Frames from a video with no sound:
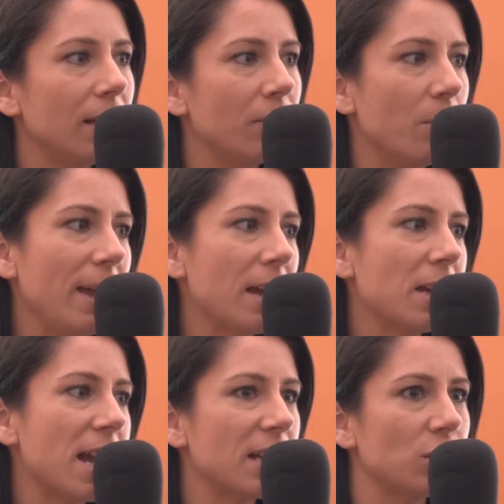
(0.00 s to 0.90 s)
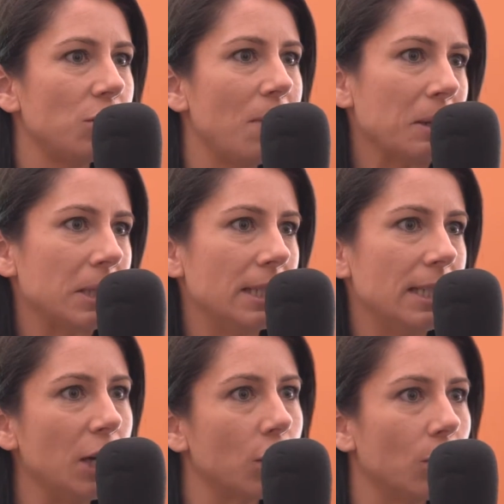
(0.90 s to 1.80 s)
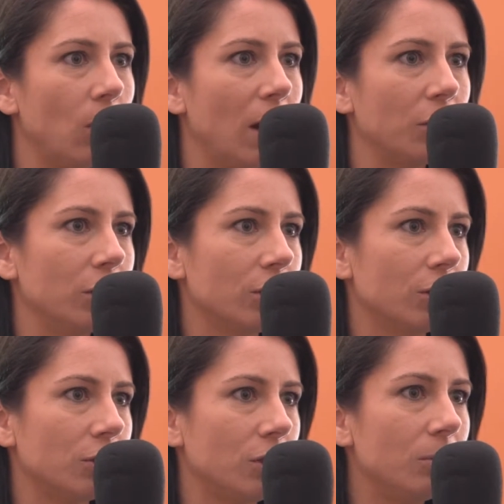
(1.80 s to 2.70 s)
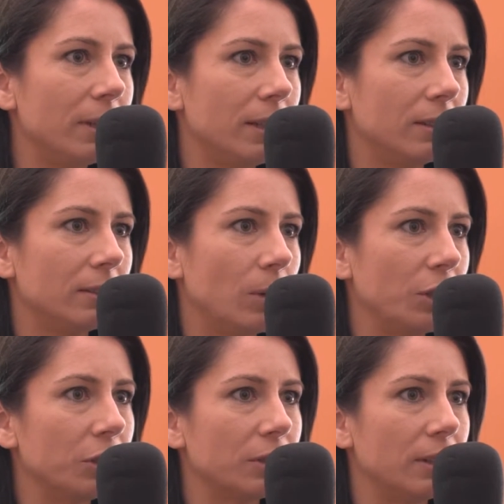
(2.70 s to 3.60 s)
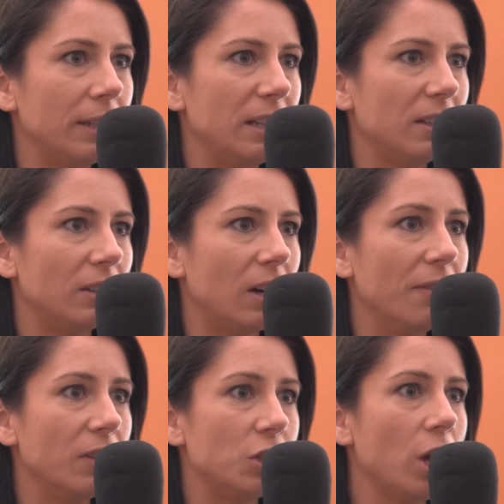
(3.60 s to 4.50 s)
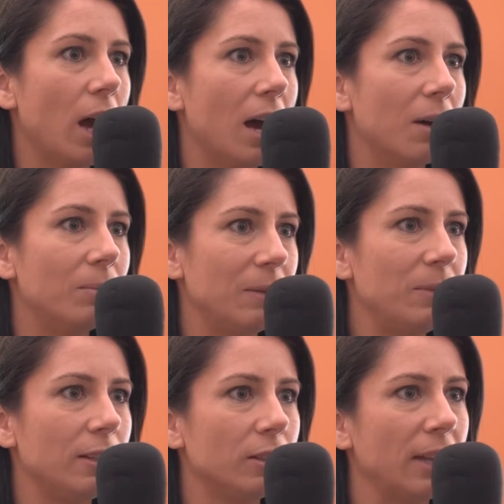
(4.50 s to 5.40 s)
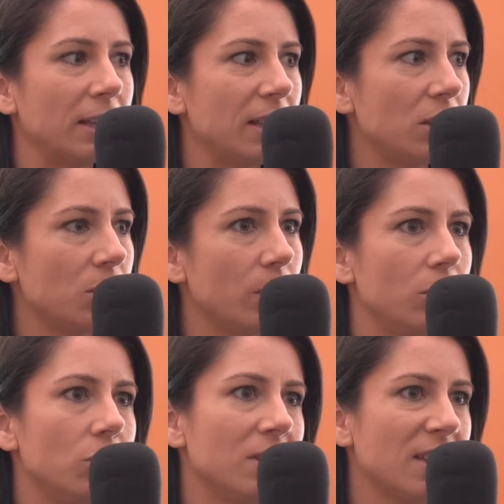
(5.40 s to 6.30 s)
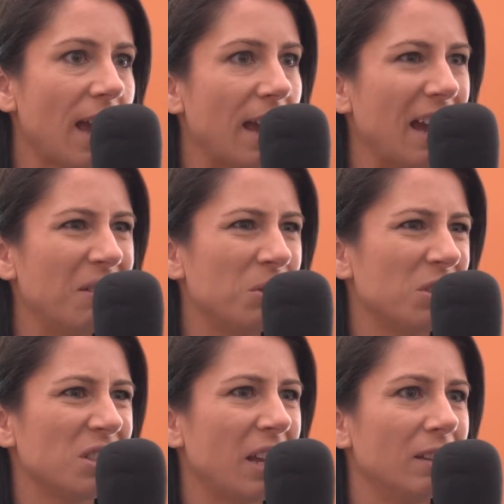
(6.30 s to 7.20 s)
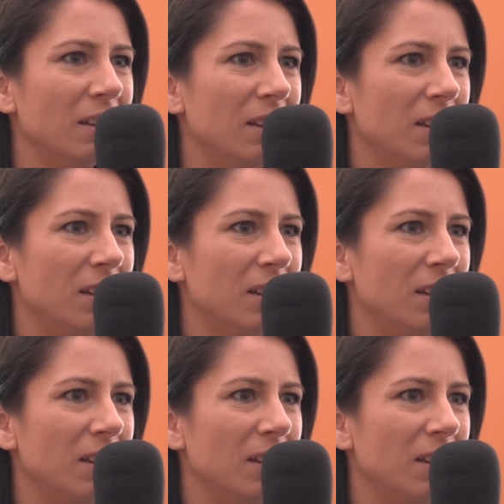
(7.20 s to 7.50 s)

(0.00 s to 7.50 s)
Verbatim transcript: if a man asks you out to dinner while you're doing, while you're being on the job yeah. and being like, this is what you should say. I was just like,